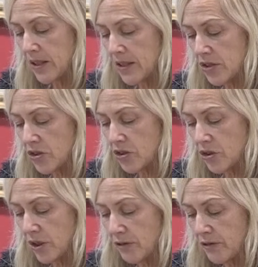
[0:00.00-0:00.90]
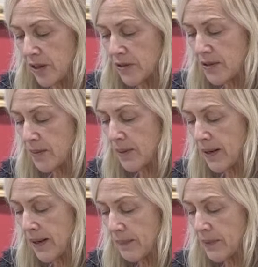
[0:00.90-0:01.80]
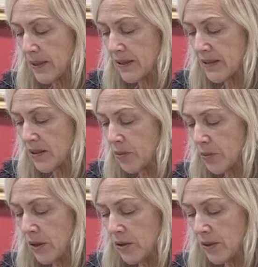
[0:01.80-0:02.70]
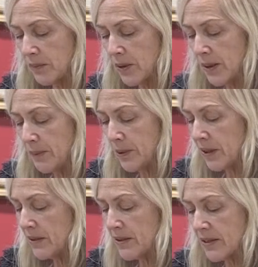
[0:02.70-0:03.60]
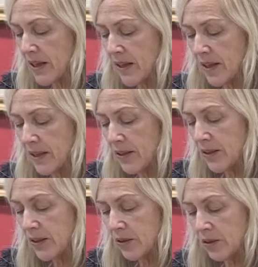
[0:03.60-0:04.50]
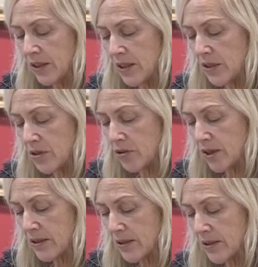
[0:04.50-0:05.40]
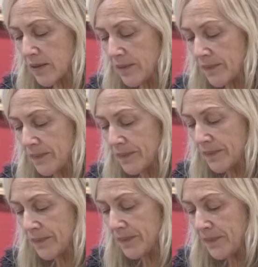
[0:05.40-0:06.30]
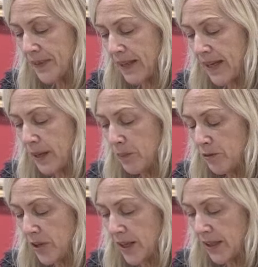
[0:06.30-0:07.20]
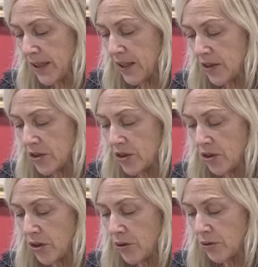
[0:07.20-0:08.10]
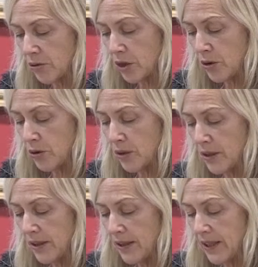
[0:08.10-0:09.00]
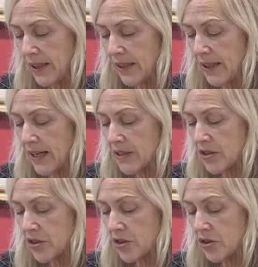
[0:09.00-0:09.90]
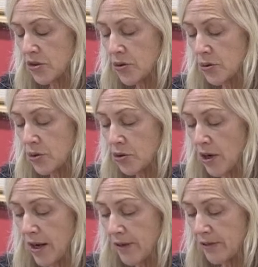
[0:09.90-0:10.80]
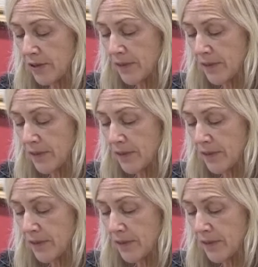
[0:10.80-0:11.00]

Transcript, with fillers: Sister Julia felt some happiness in the welcome, but inside only distress. They came finally to their own road and at last to the school drive.